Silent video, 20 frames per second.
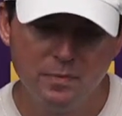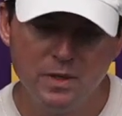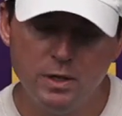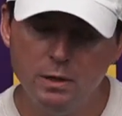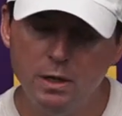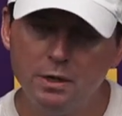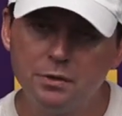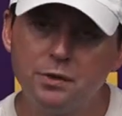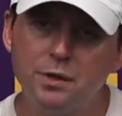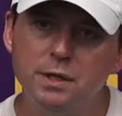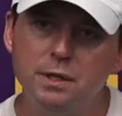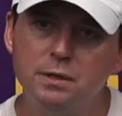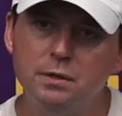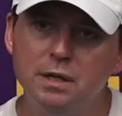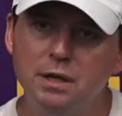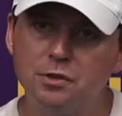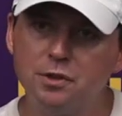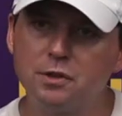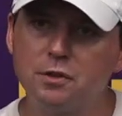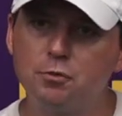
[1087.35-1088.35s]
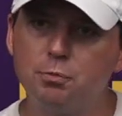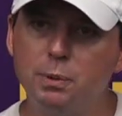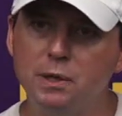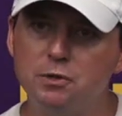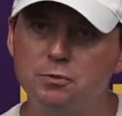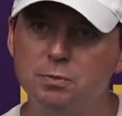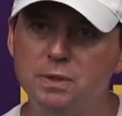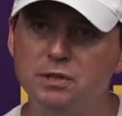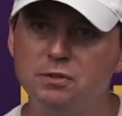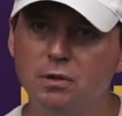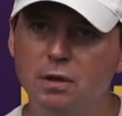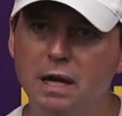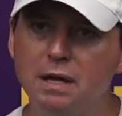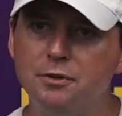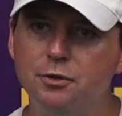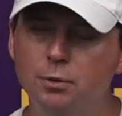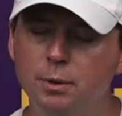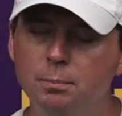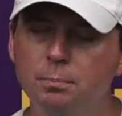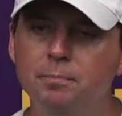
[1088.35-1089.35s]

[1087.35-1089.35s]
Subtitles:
you know, I think this place means a lot to